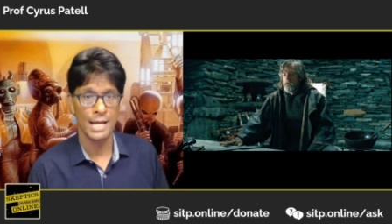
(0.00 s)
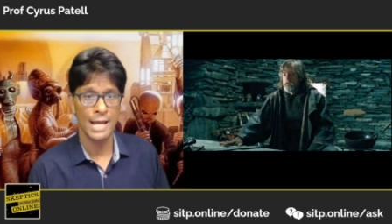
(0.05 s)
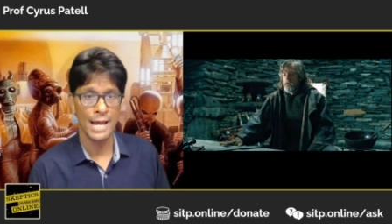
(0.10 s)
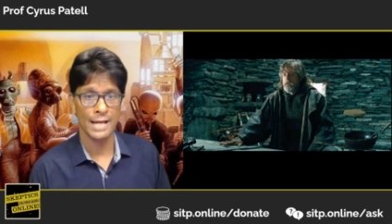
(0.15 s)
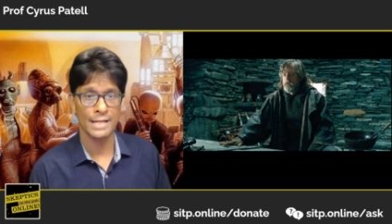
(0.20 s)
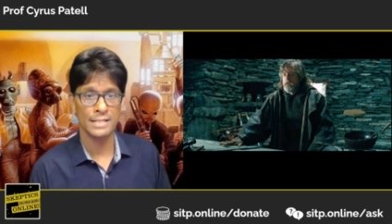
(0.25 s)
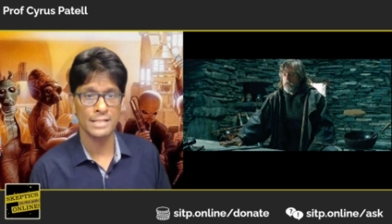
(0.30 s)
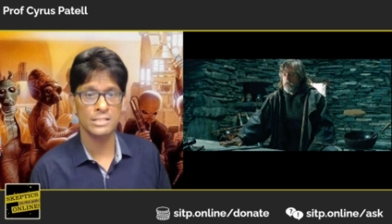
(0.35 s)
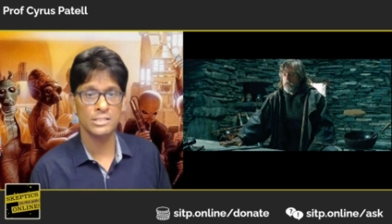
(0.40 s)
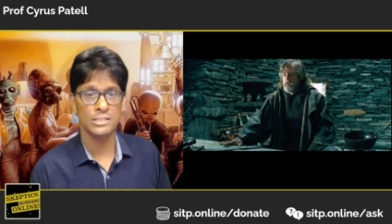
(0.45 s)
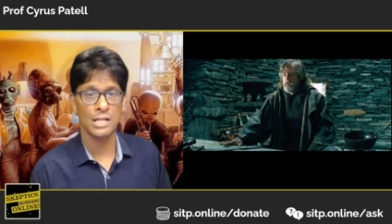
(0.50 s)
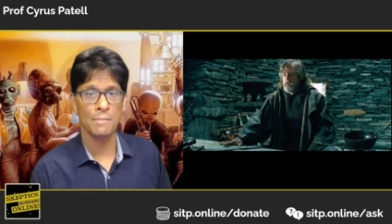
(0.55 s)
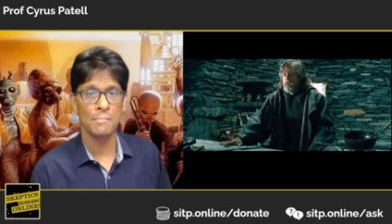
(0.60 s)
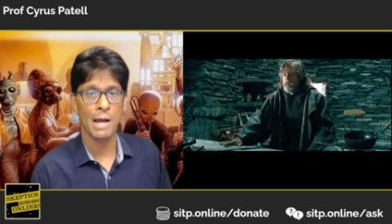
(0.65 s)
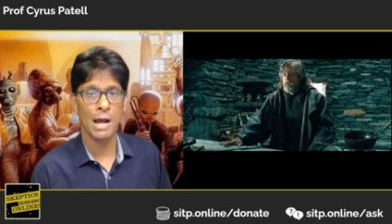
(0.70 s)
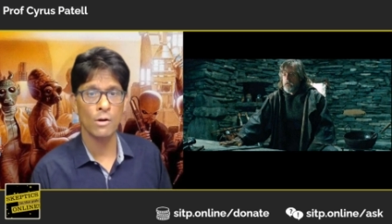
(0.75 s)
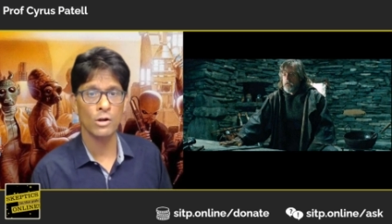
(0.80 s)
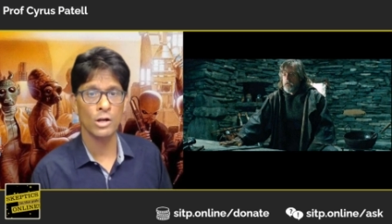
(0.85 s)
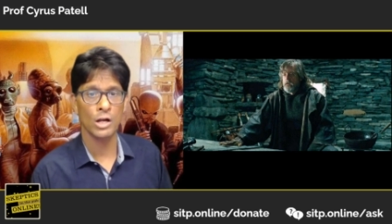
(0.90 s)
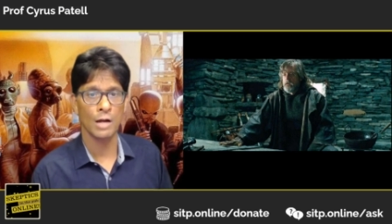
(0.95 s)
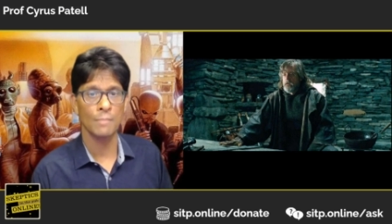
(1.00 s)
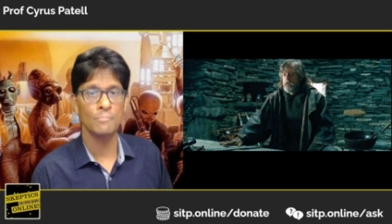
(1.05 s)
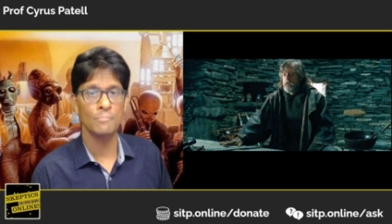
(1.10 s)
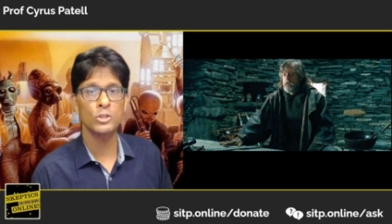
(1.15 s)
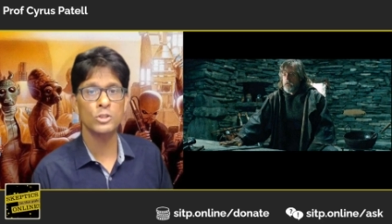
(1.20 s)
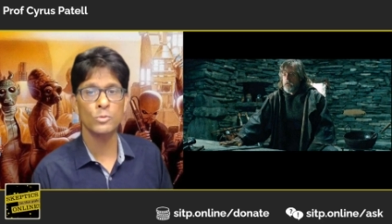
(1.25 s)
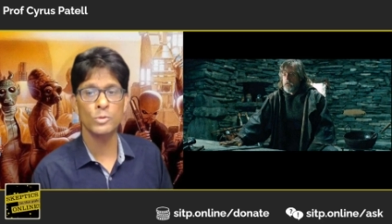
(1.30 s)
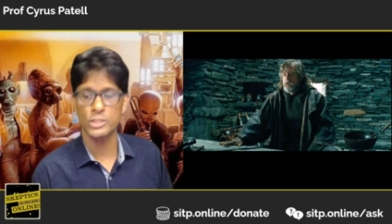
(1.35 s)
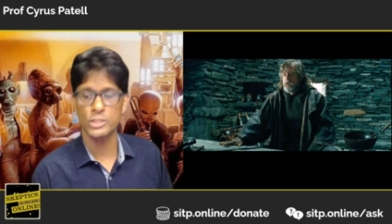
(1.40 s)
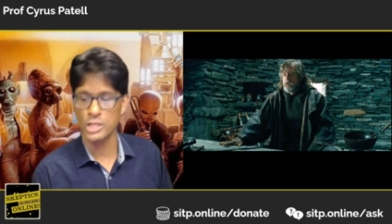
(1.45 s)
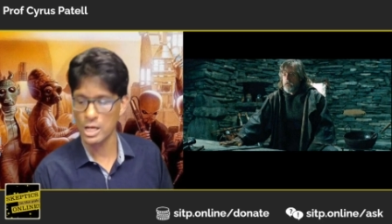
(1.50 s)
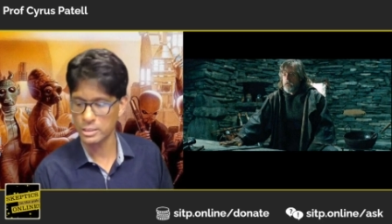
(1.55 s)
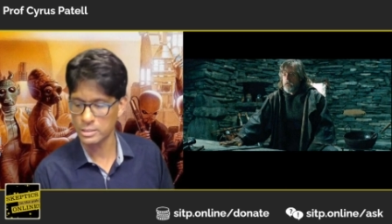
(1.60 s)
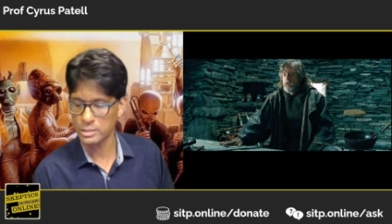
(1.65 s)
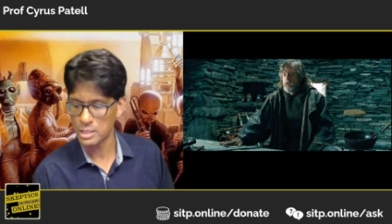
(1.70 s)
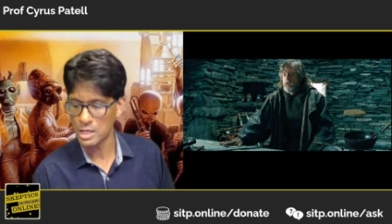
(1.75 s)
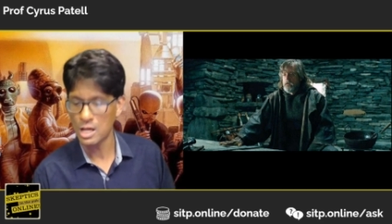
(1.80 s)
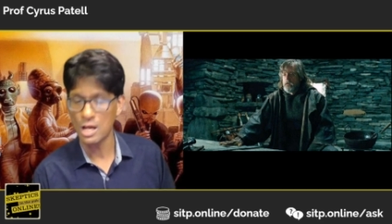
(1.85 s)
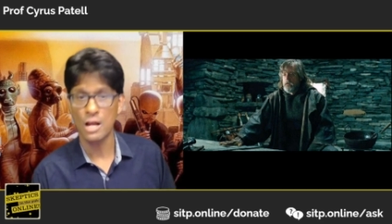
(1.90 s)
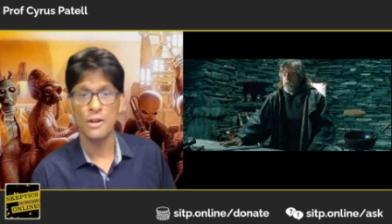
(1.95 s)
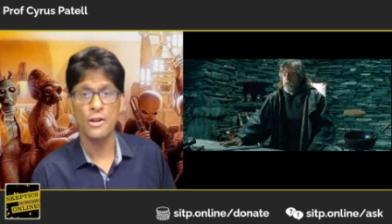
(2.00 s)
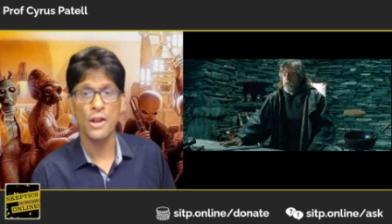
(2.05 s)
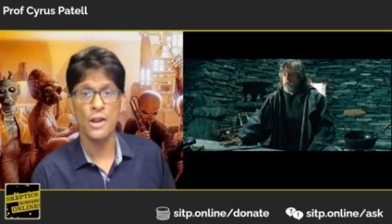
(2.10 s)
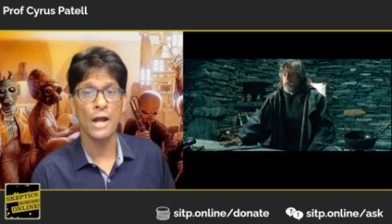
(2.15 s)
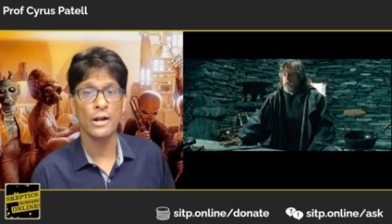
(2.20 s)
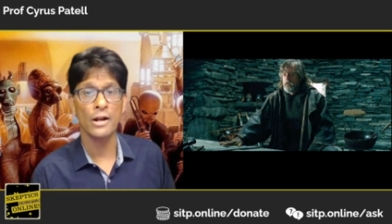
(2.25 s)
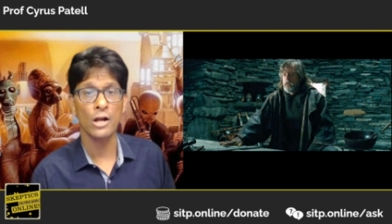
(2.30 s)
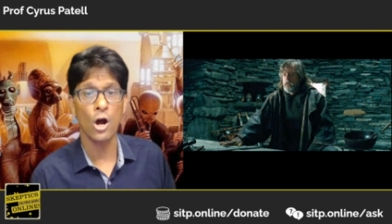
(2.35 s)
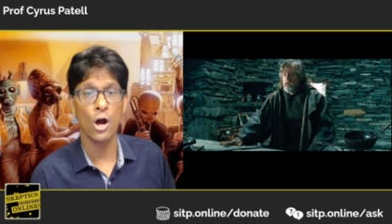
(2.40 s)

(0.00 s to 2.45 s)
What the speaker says: had somehow come to reject not